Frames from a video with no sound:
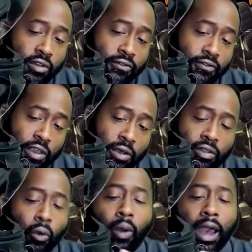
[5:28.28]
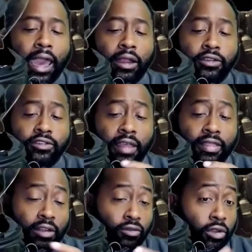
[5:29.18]
a few of the wires and
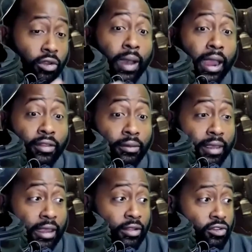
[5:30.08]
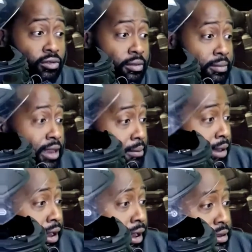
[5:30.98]
then rewire them into the media
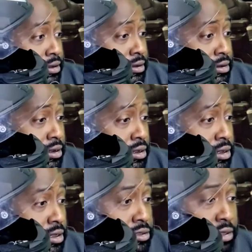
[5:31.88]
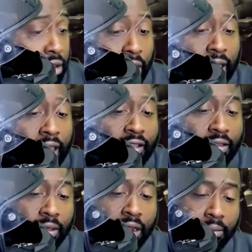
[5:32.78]
mod. All right, and get
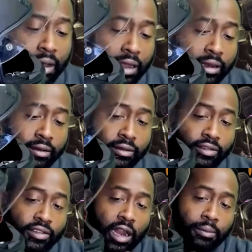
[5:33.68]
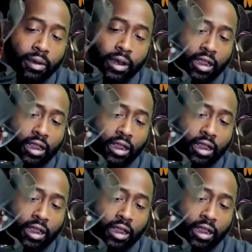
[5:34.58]
the media mod set up on